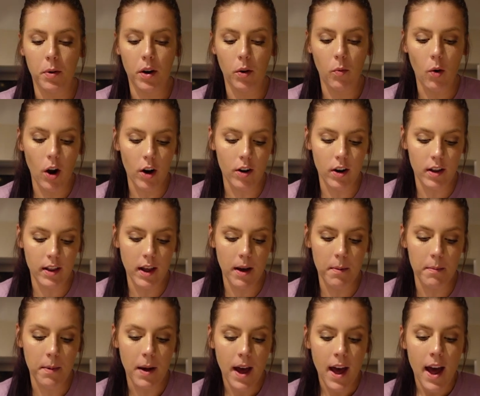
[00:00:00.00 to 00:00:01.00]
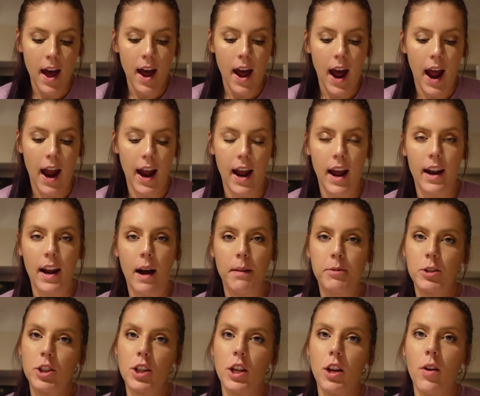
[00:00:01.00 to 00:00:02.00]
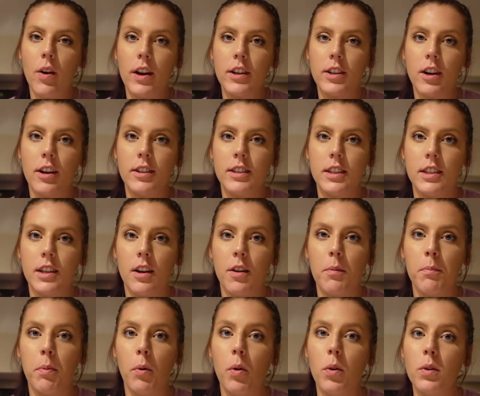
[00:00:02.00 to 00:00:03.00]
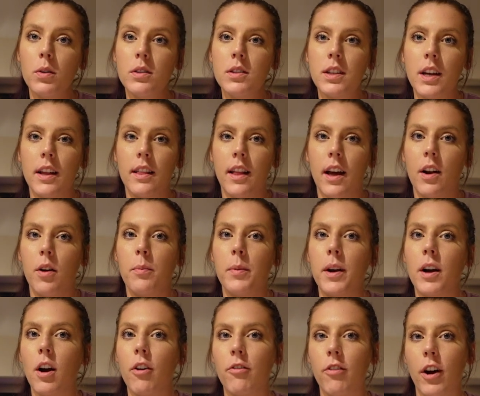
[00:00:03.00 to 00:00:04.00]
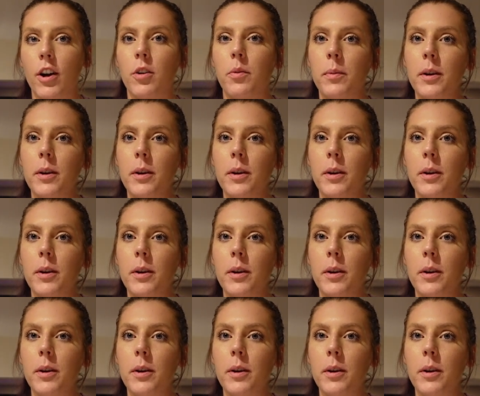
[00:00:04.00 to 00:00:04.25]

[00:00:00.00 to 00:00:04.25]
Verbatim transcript: putting water on them. And I'm just gonna go ahead and toss these on our bowls, and that'll be our final